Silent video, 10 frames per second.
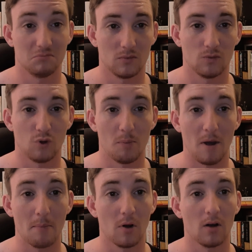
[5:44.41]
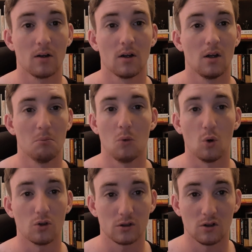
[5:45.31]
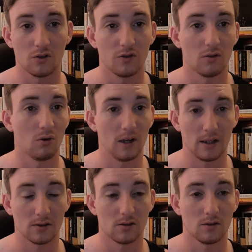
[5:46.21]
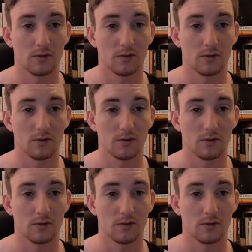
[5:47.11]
remember more stuff or less stuff.